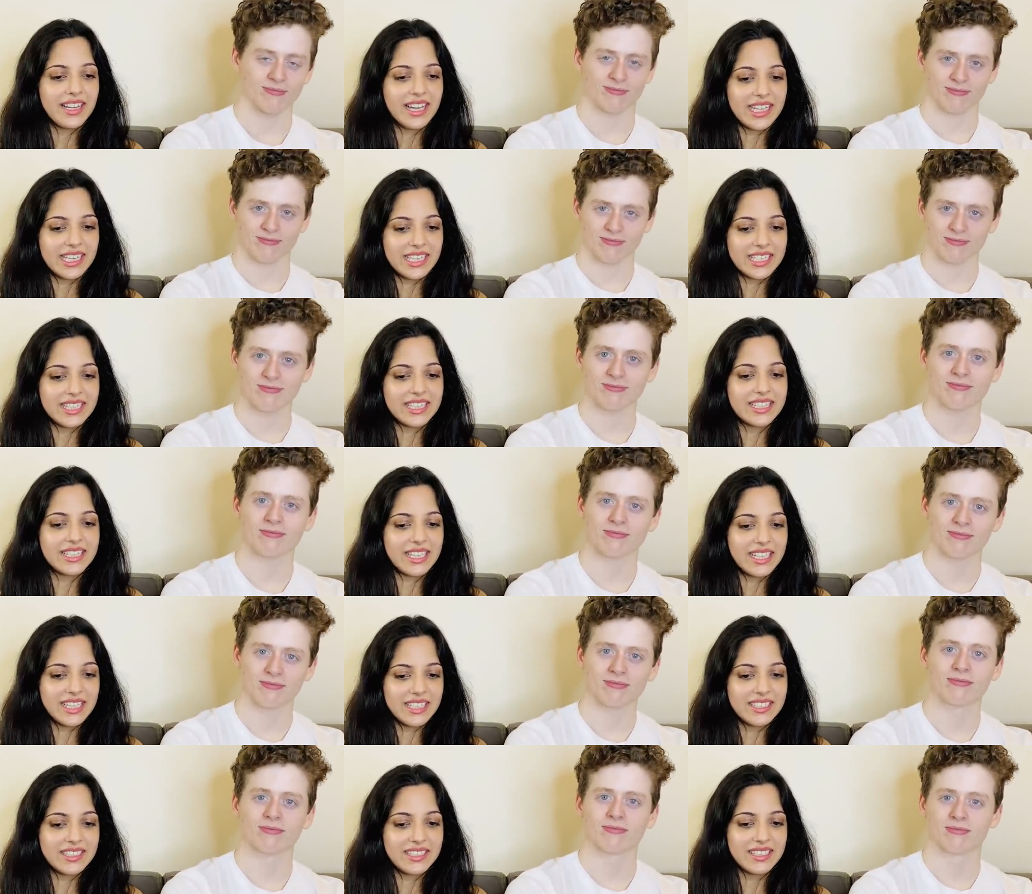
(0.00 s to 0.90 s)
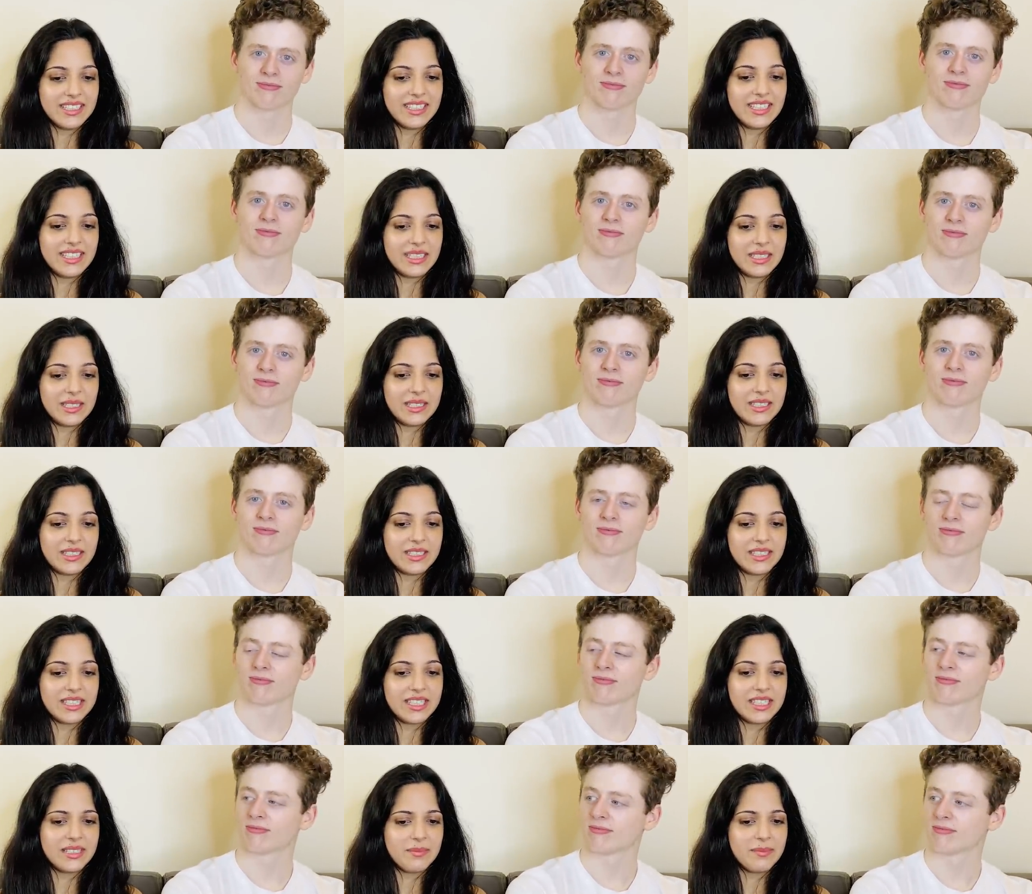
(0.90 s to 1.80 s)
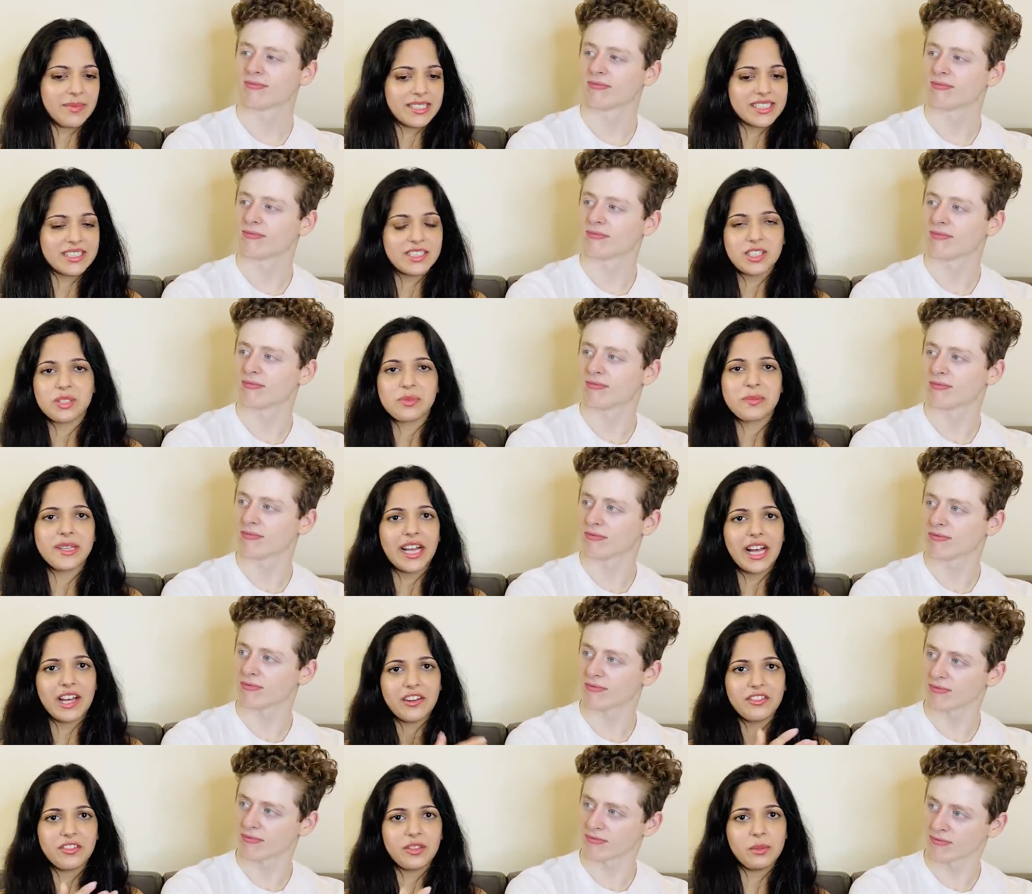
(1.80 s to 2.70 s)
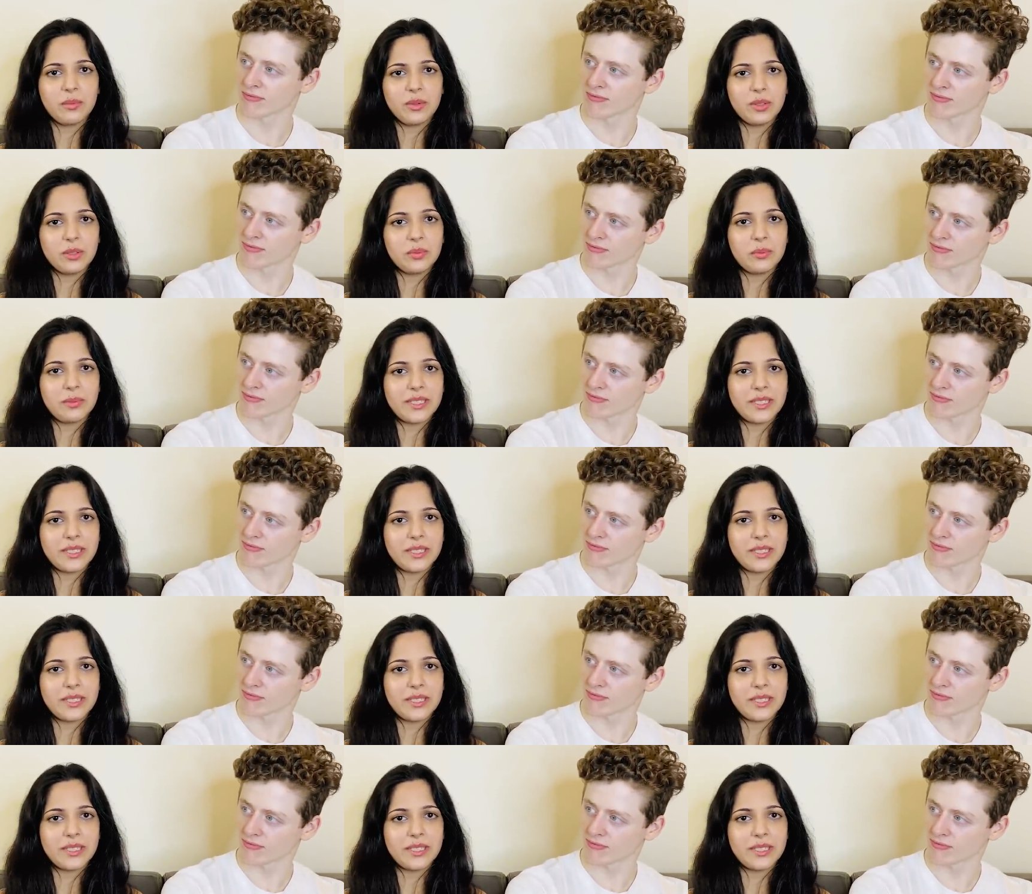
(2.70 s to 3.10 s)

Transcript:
Speaker 1: And then uh, he messages me out of the blue,